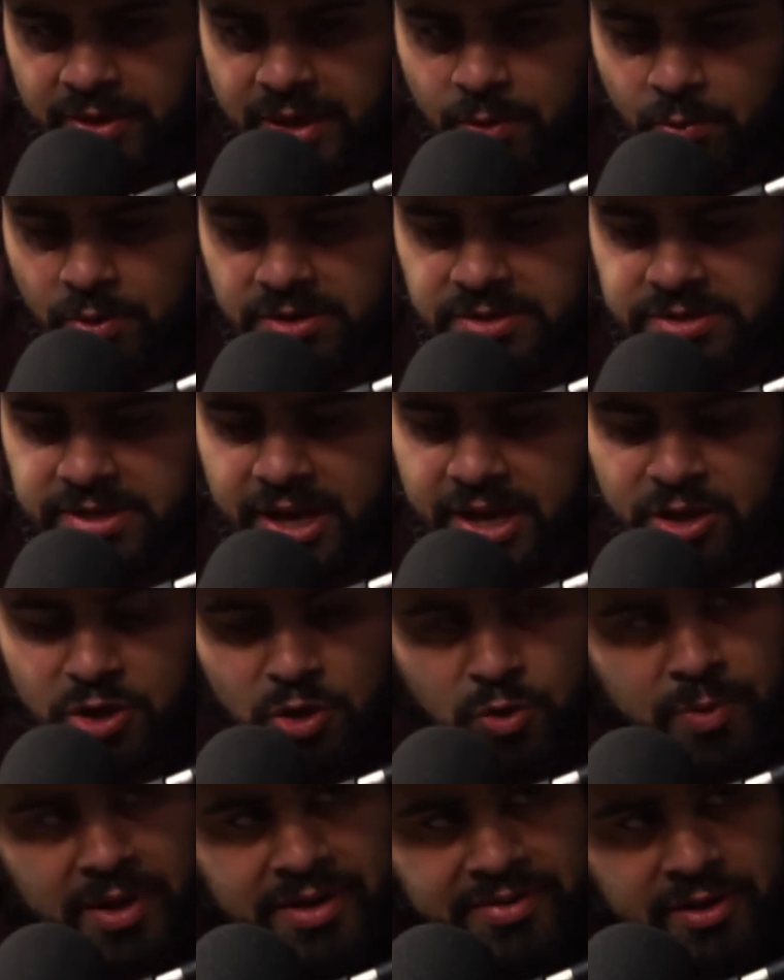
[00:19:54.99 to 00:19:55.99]
that will tell
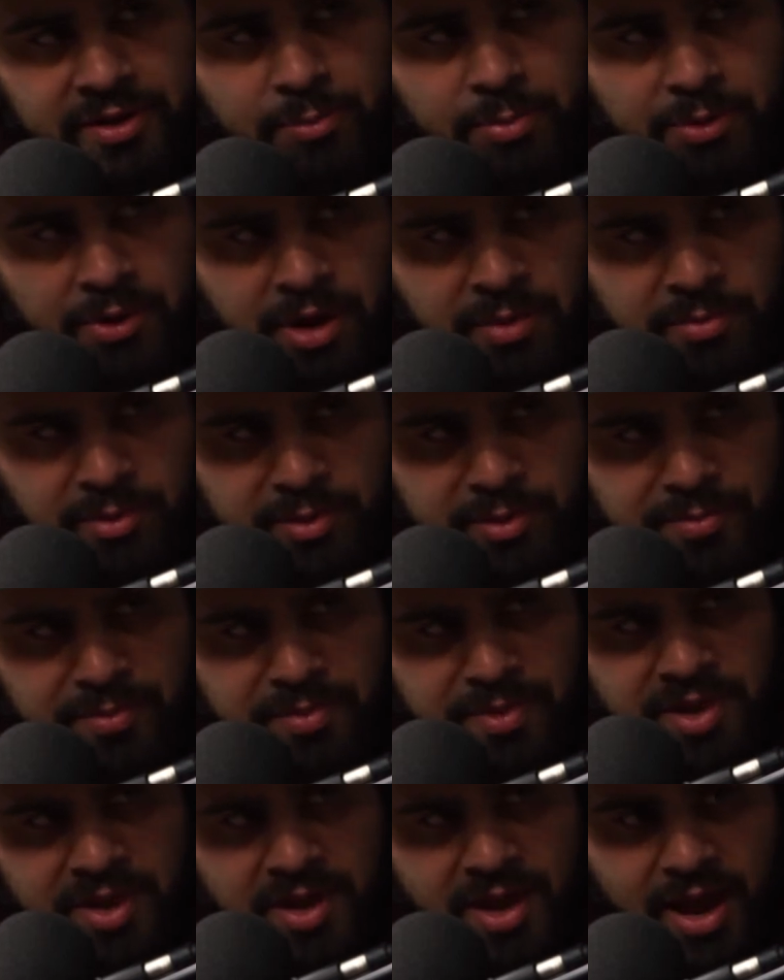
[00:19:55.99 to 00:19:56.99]
you about their
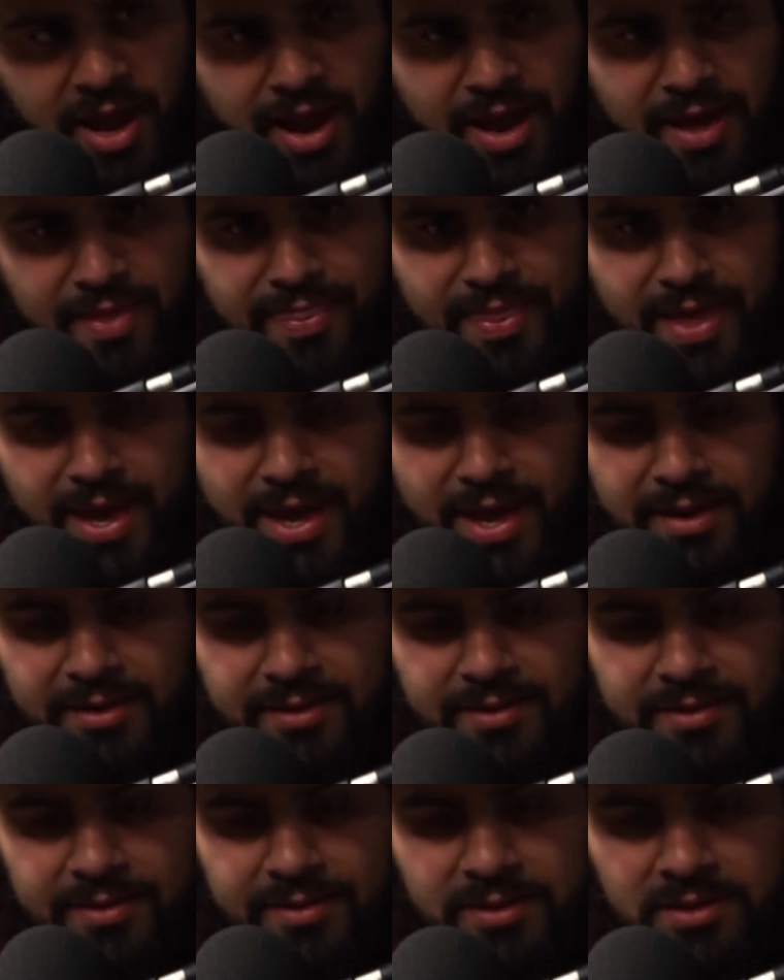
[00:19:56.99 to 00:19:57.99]
problem, and
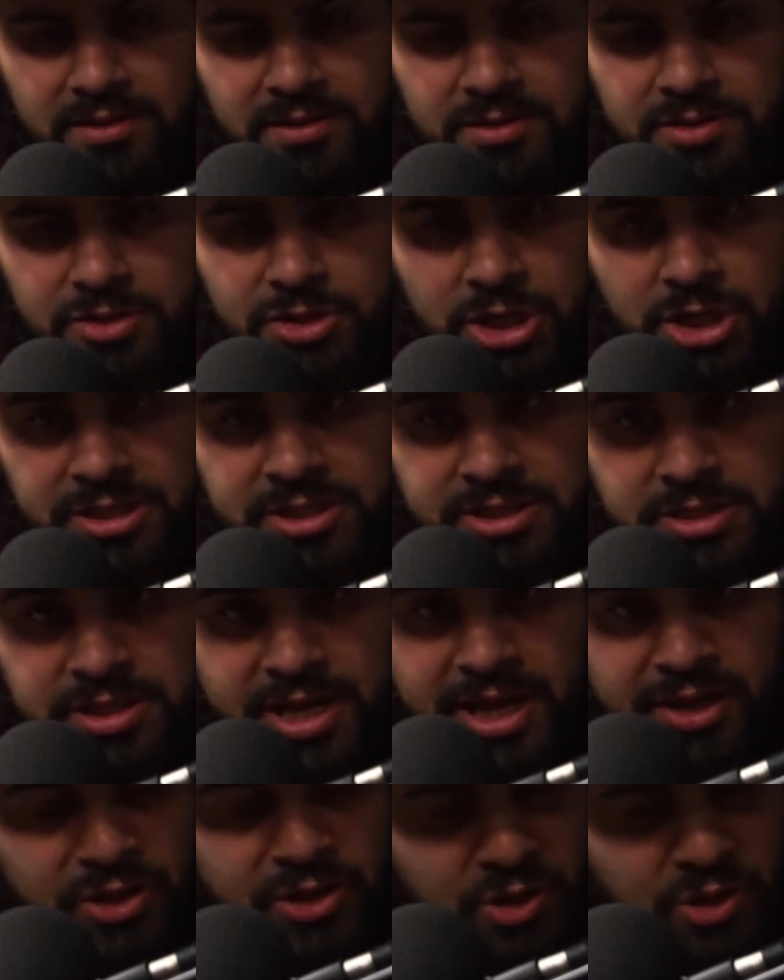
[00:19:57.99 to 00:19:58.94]
then just tell